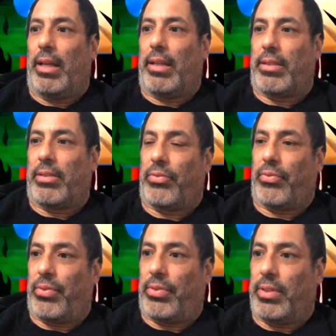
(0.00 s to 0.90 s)
it's
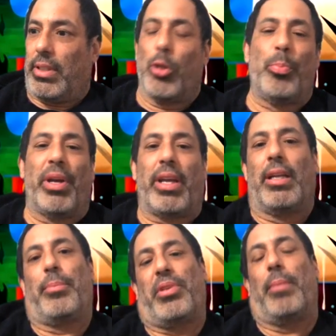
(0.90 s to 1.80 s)
you
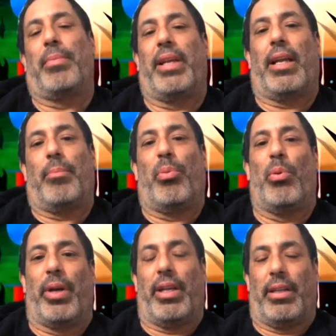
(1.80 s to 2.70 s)
picking up something at a
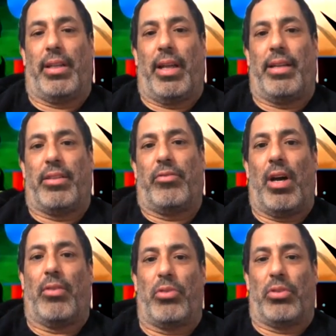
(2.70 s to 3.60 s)
point that it's evolved.